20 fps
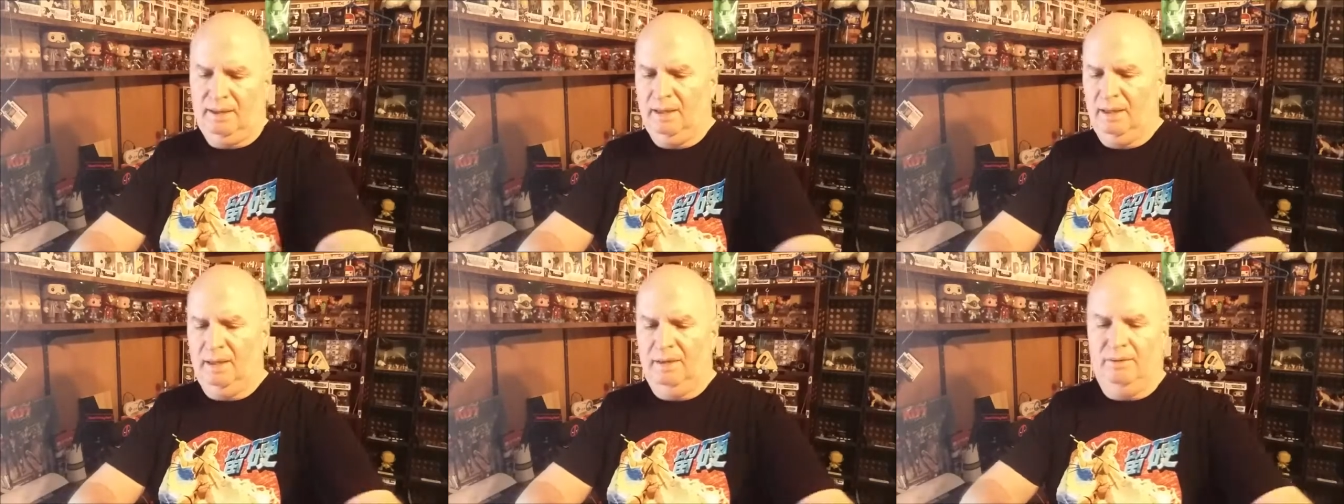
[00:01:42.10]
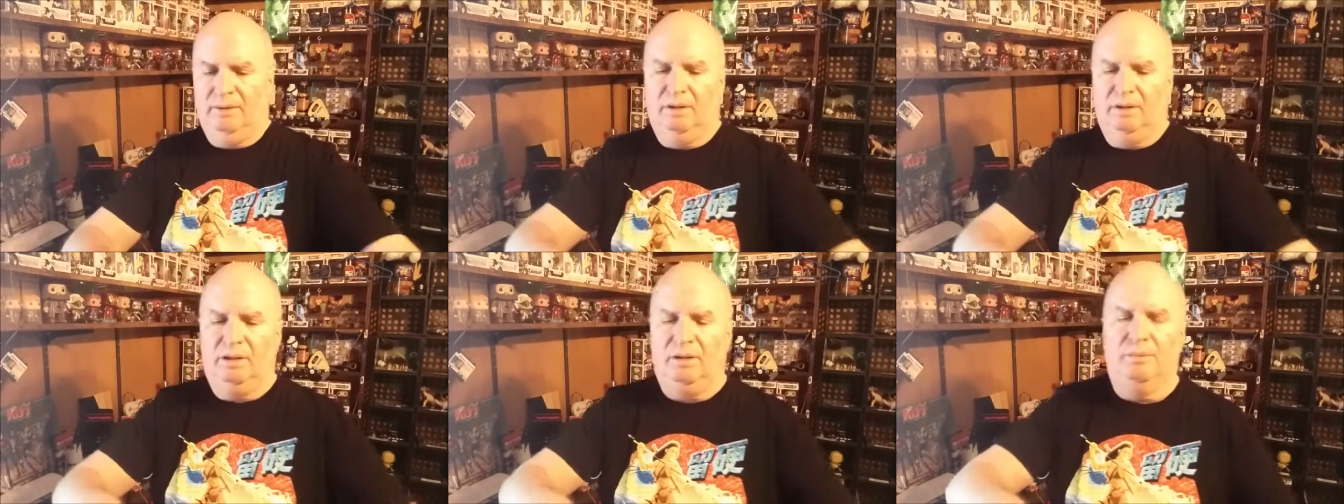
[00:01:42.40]
Kind
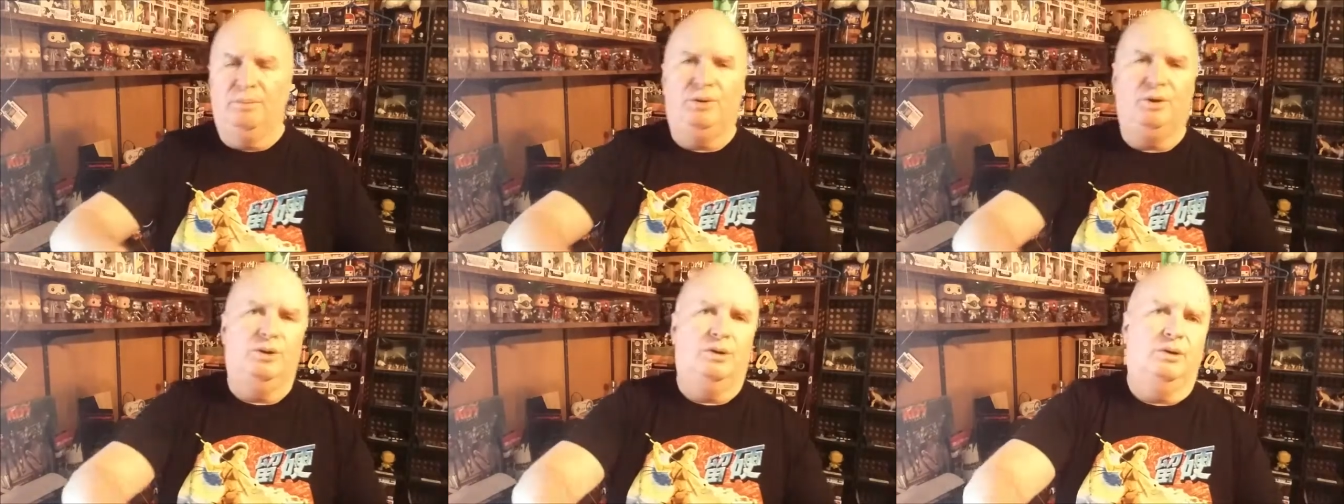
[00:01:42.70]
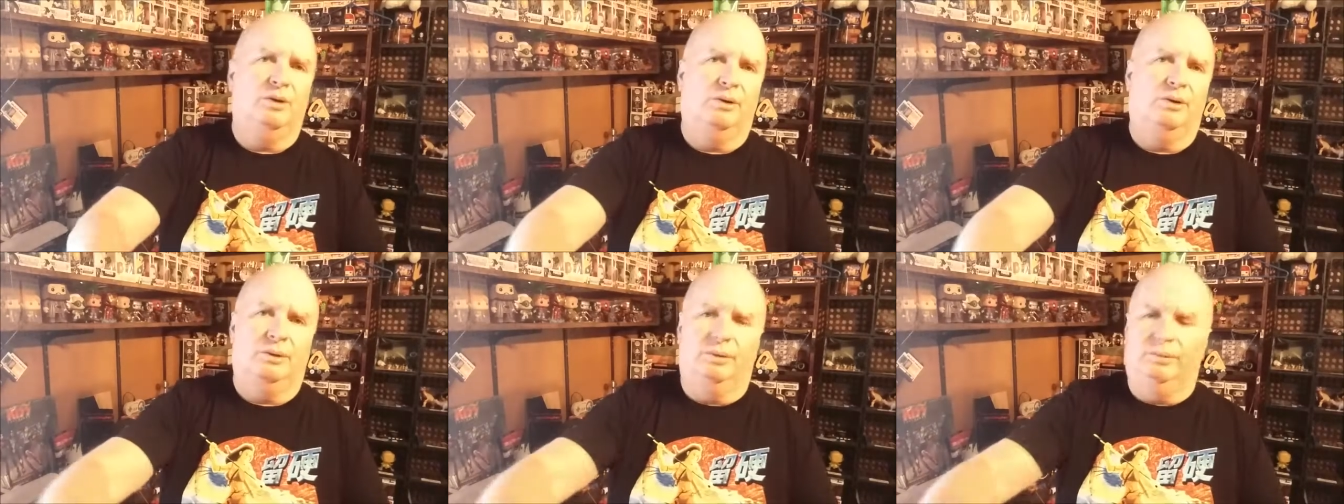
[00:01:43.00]
of a
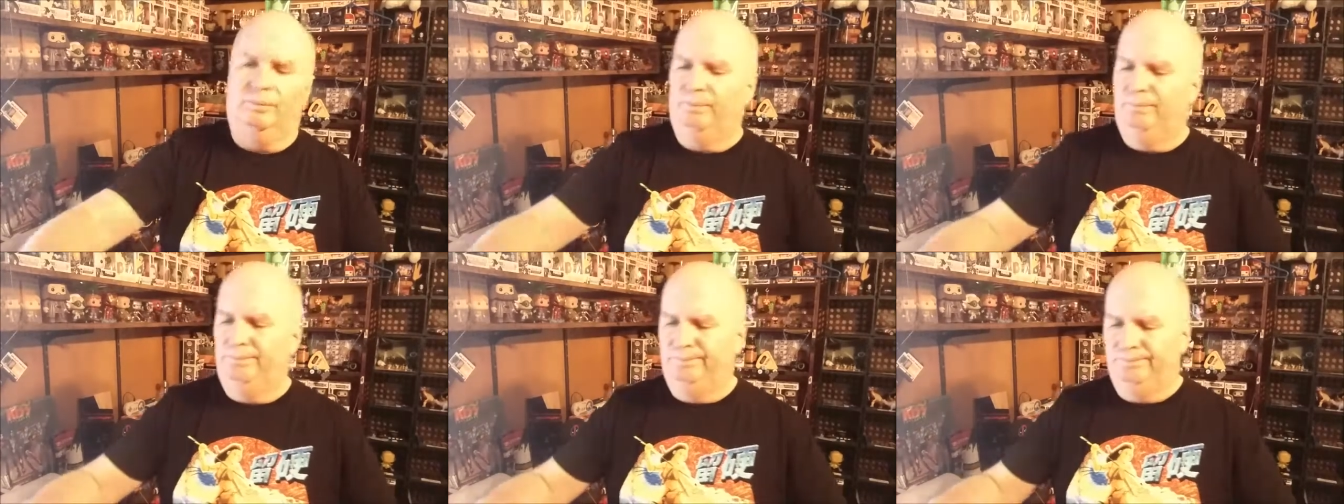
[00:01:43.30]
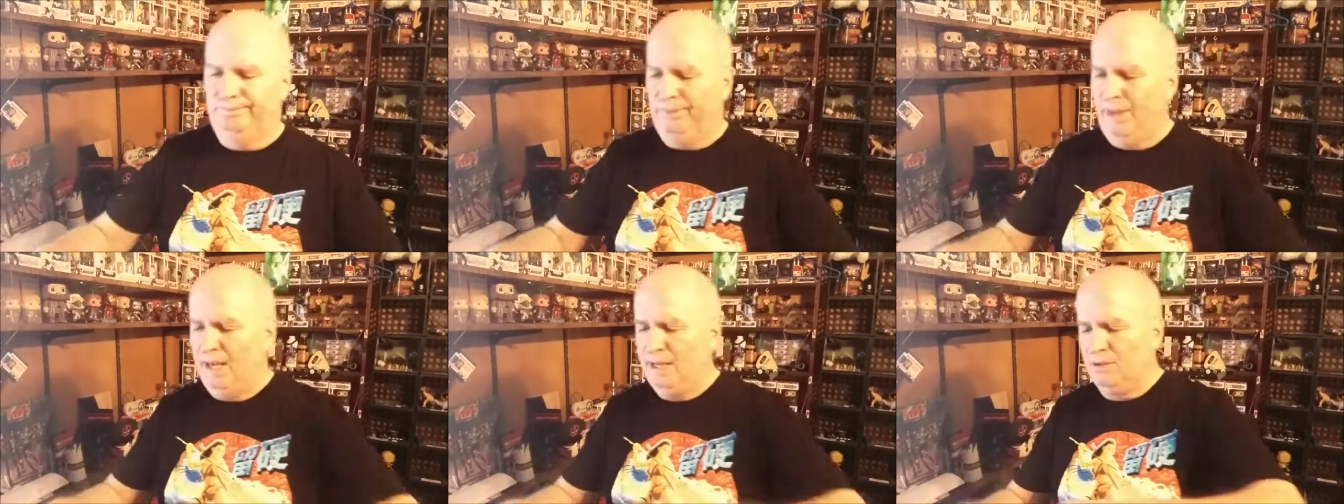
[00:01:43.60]
computer
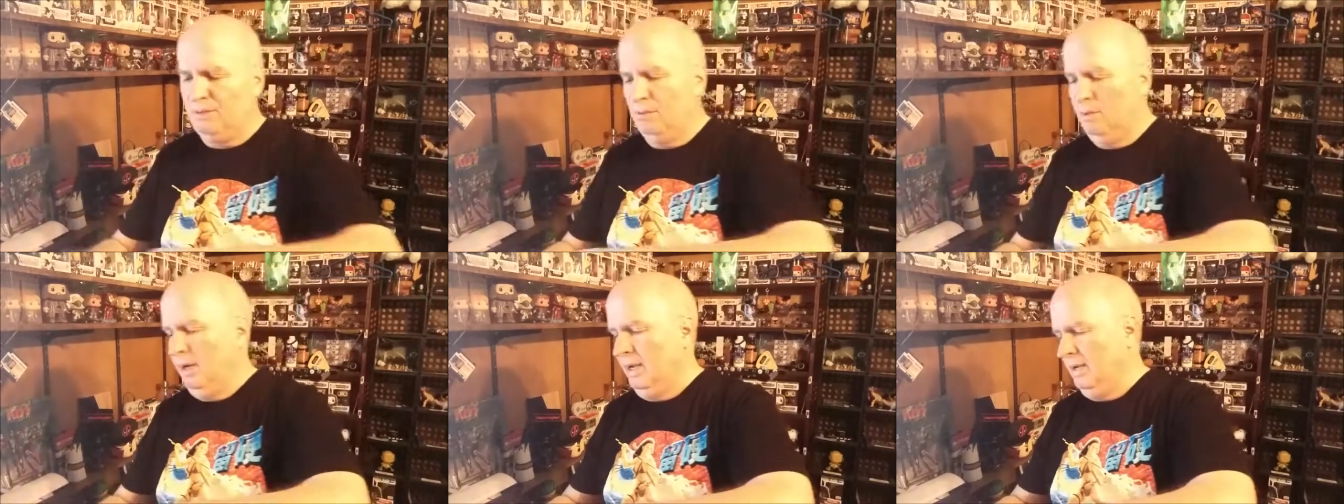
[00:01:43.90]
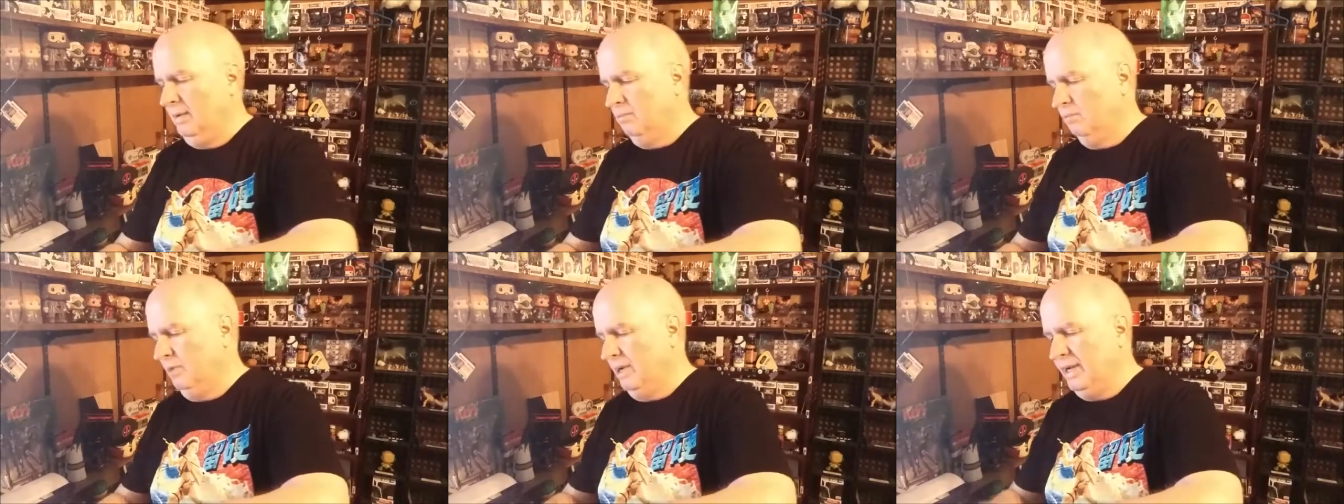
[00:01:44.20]

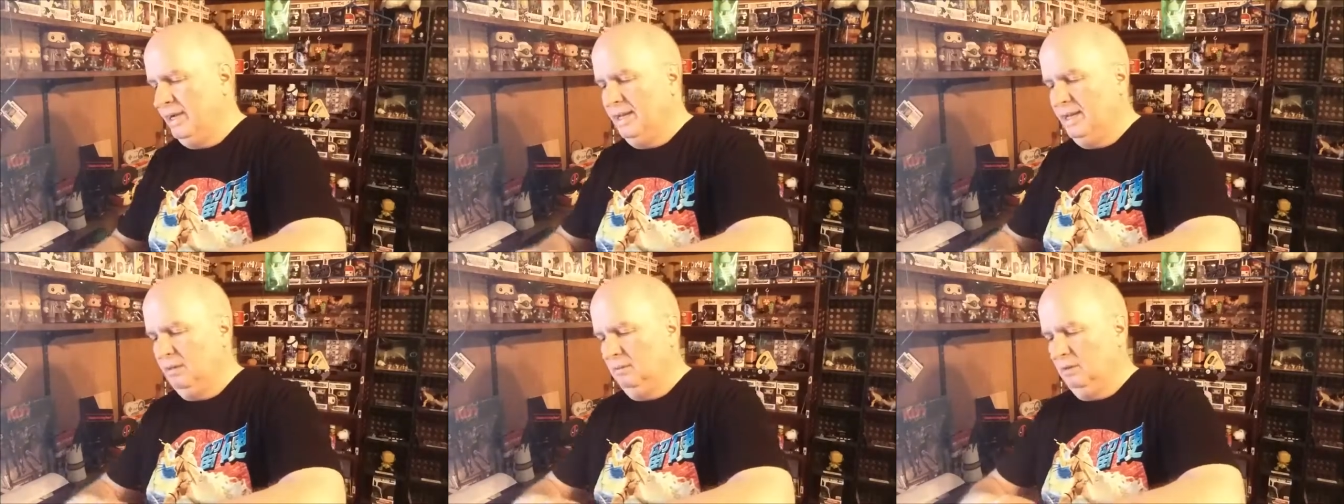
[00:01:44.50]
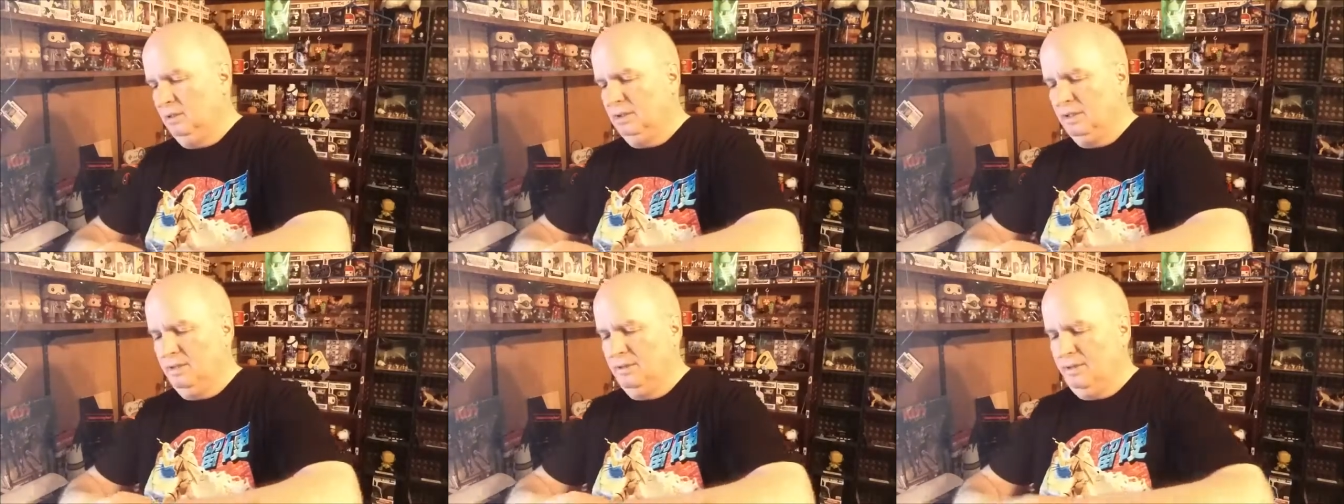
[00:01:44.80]
x-ray readout
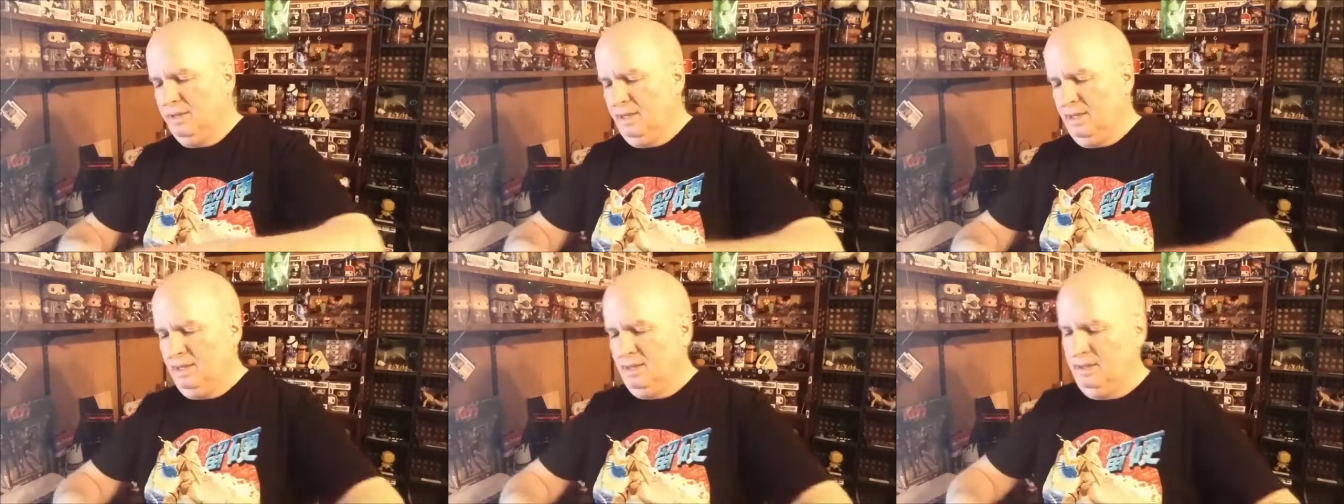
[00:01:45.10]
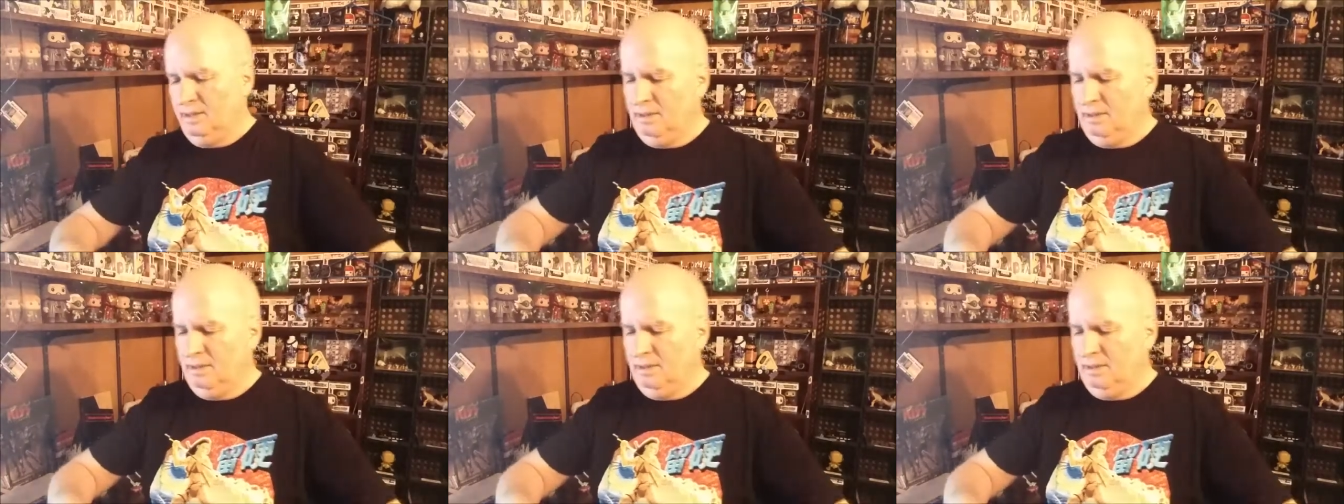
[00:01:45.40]
looking thing.